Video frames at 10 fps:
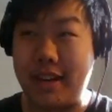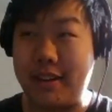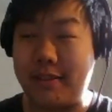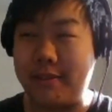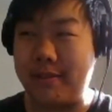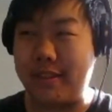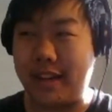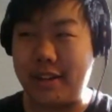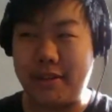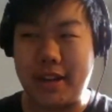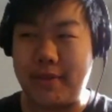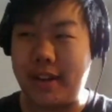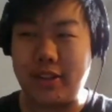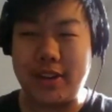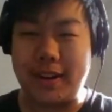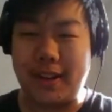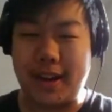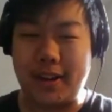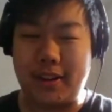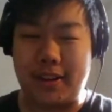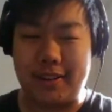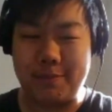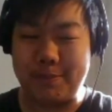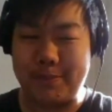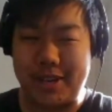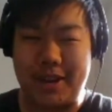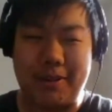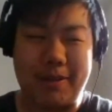I, I, I don't have any jet lag at all. So